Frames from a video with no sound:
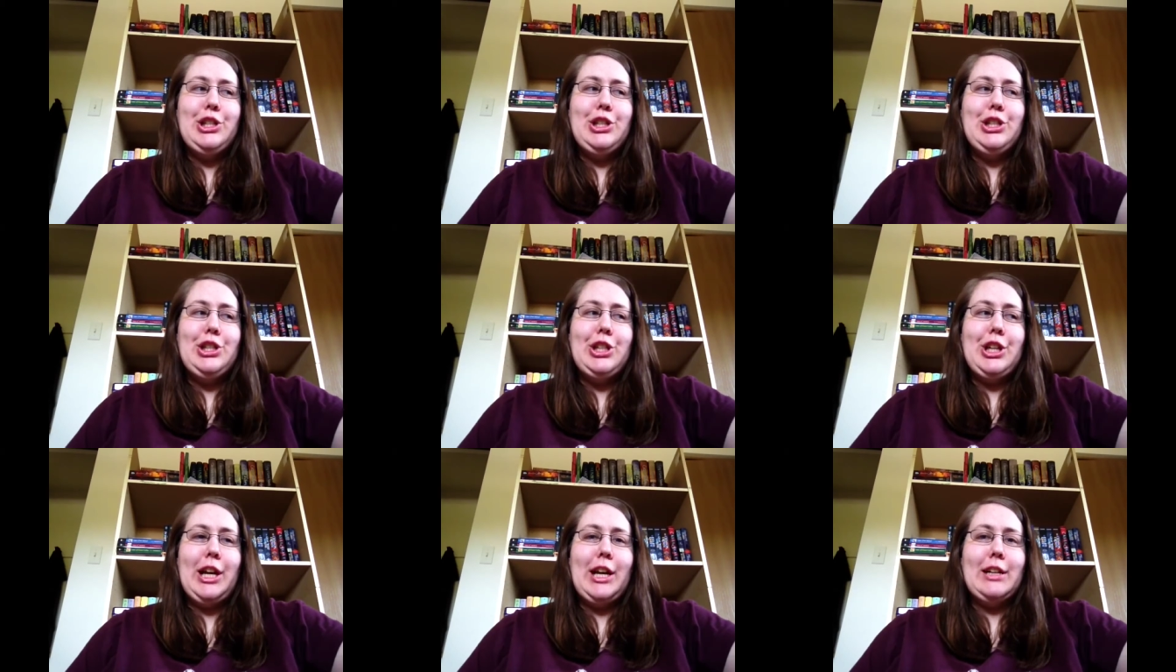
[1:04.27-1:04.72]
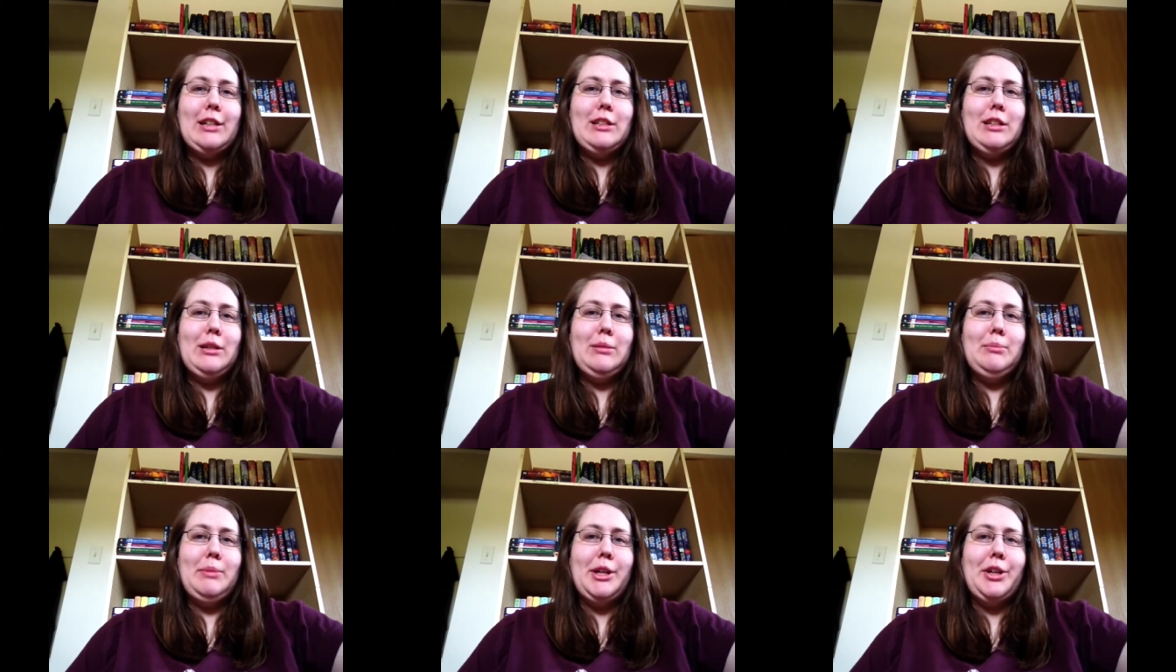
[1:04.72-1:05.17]
jacked
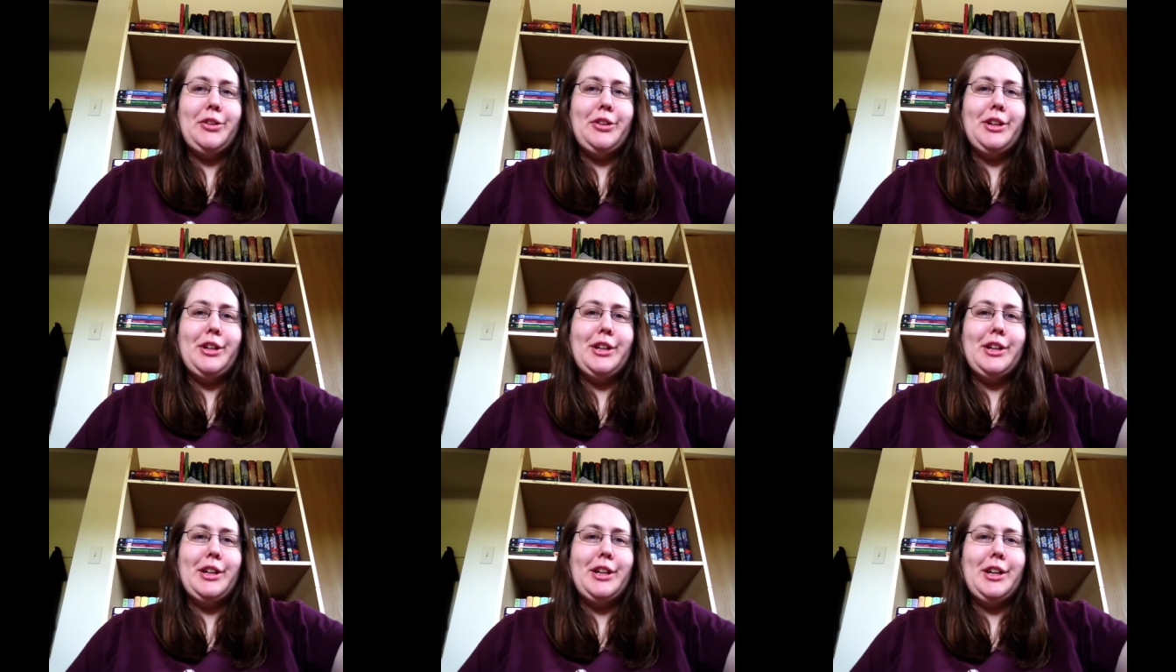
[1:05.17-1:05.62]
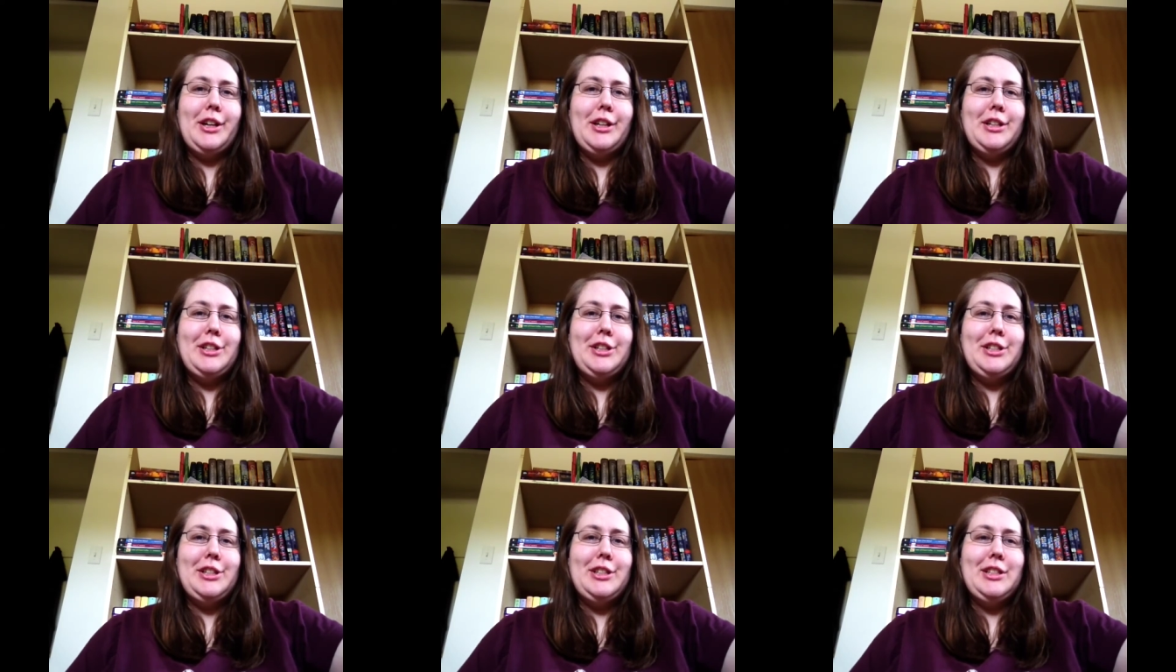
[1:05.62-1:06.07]
up my credit
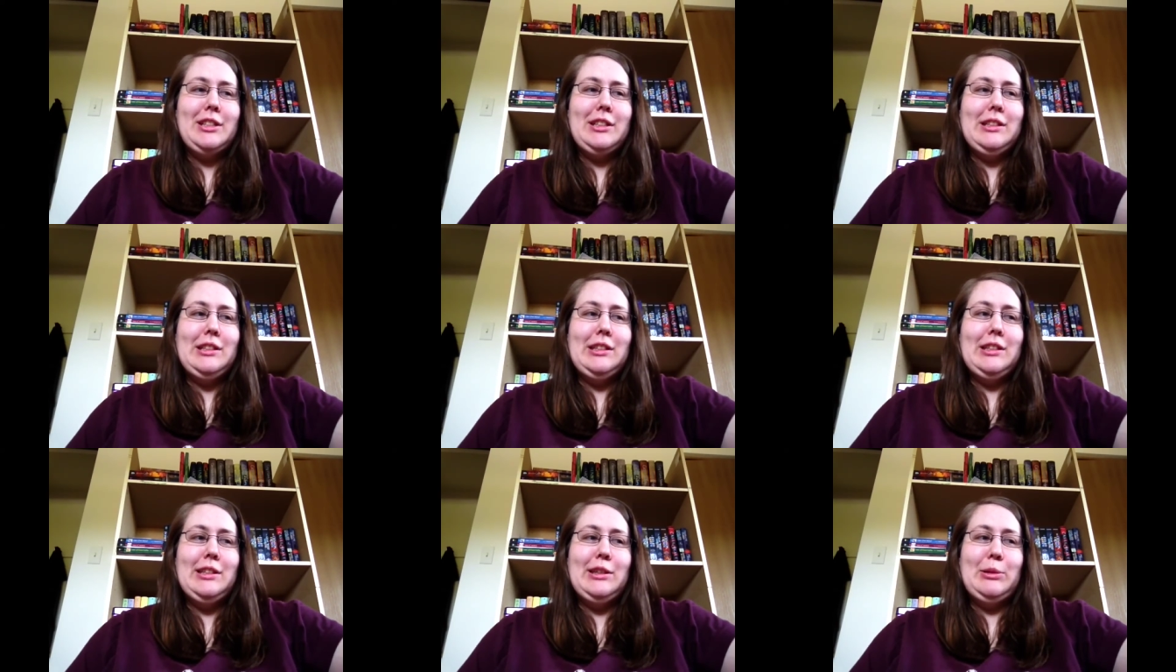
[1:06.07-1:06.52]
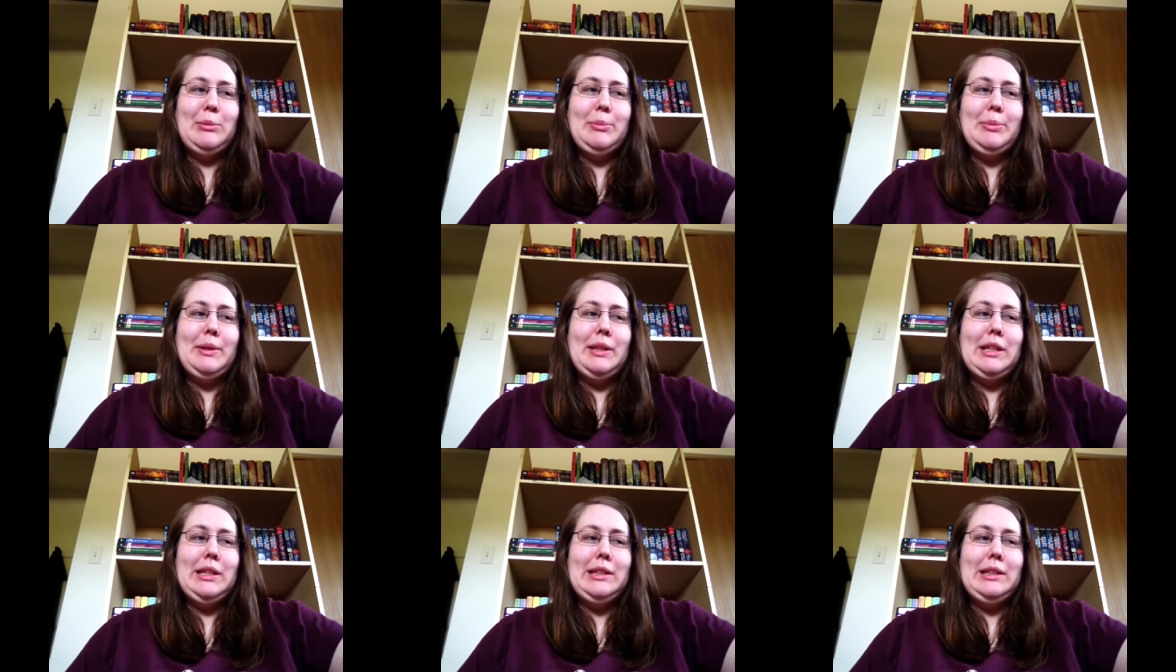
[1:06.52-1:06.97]
card just a little
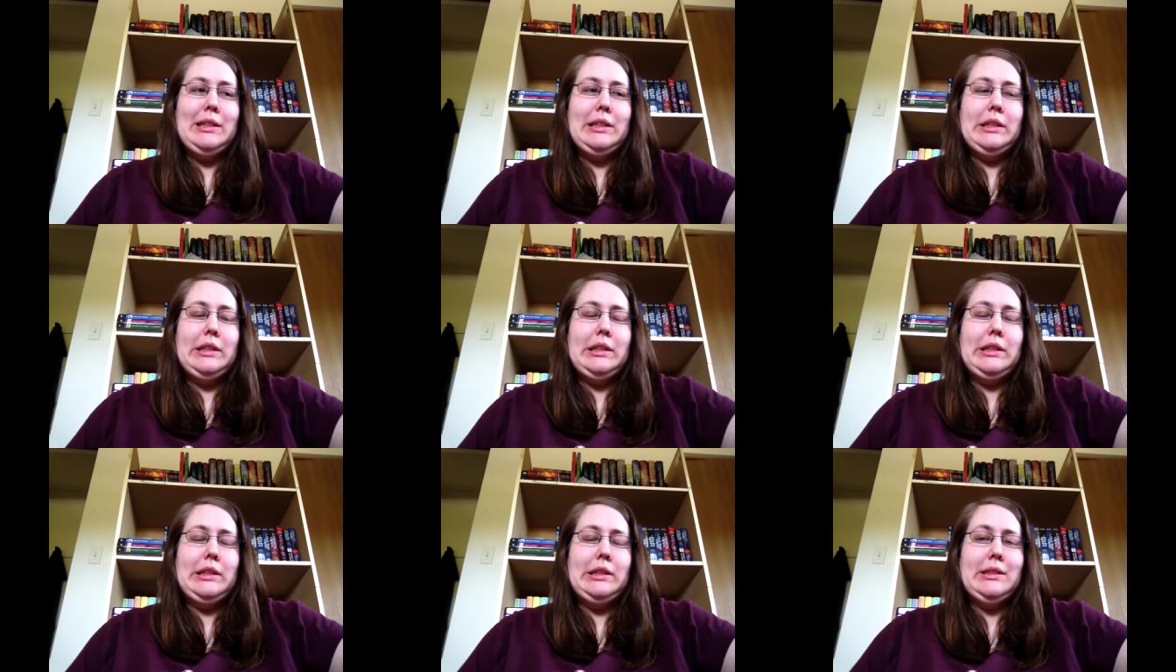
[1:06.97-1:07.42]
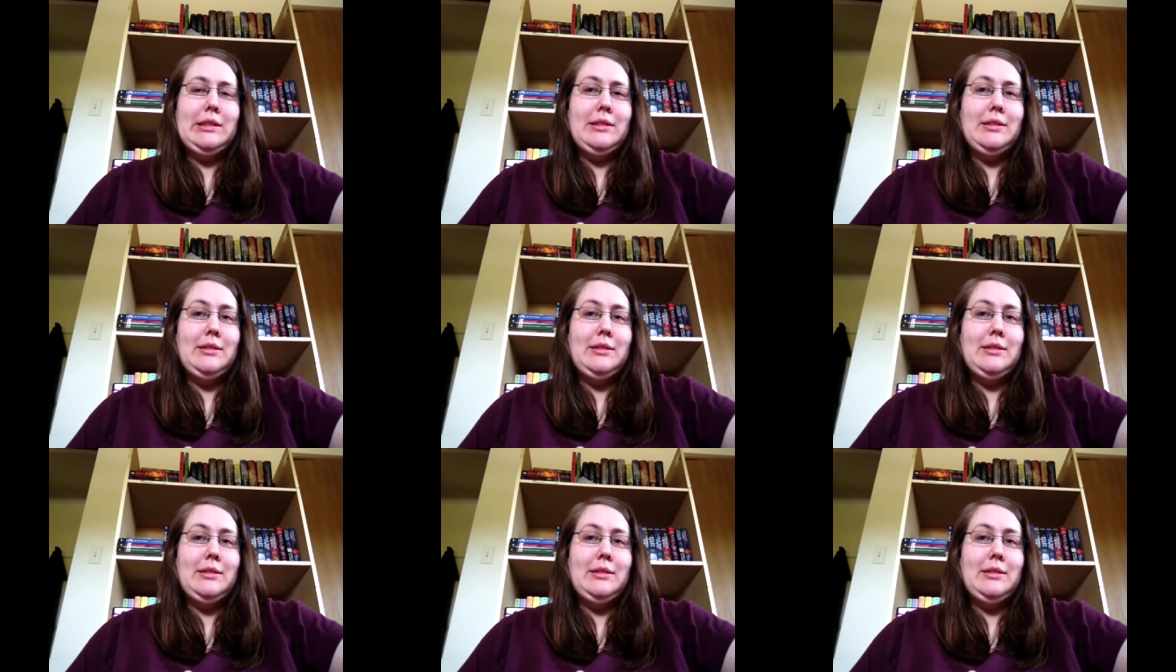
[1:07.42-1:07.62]
bit.